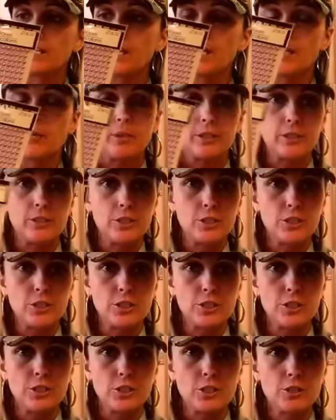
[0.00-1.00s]
got a
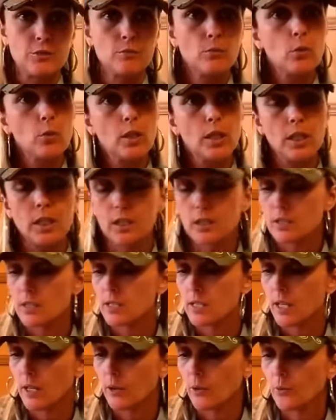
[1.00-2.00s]
bunch more.
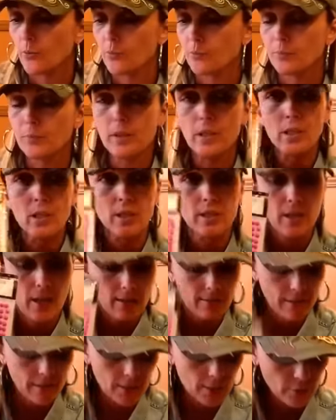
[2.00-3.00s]
So yeah,
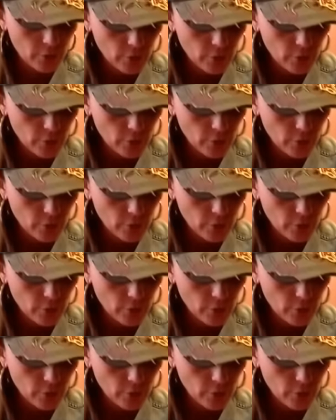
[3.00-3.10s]
that's